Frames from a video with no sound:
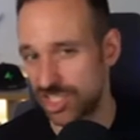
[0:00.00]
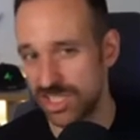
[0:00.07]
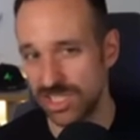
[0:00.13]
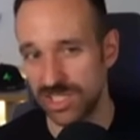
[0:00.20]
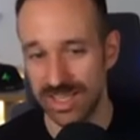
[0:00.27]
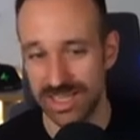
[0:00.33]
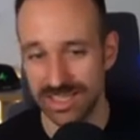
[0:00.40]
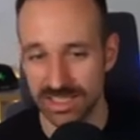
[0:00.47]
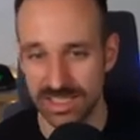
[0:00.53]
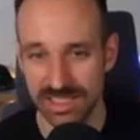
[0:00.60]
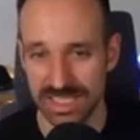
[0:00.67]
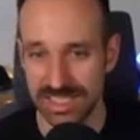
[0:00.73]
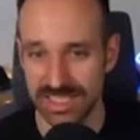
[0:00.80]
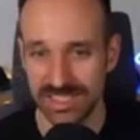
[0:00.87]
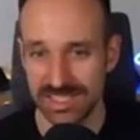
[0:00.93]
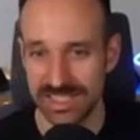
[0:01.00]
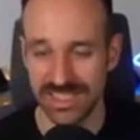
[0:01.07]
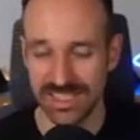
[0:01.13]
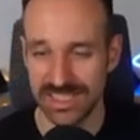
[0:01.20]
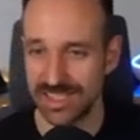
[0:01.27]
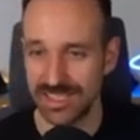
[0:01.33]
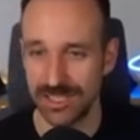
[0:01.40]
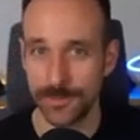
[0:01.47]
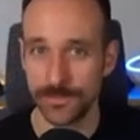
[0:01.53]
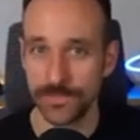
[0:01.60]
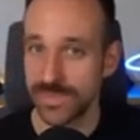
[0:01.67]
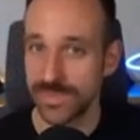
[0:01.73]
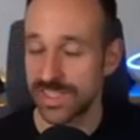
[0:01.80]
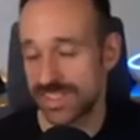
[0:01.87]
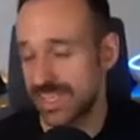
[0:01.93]
Just look at the statistics in the
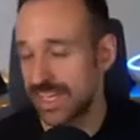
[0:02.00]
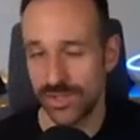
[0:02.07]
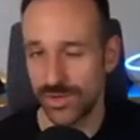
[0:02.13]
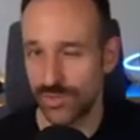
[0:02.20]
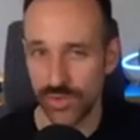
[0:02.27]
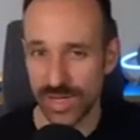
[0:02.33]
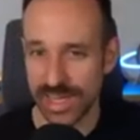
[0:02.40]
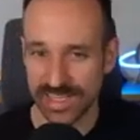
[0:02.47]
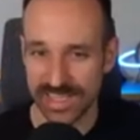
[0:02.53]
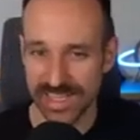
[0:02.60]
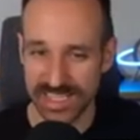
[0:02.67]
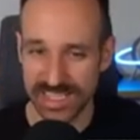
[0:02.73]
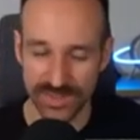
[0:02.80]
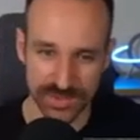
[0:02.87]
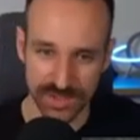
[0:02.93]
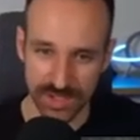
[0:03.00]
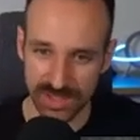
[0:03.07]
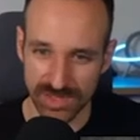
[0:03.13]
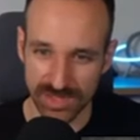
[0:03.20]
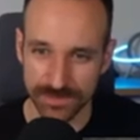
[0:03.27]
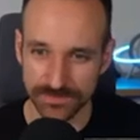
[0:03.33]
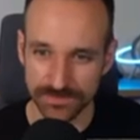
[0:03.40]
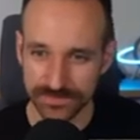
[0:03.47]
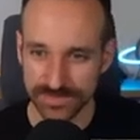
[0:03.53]
State of React Native survey.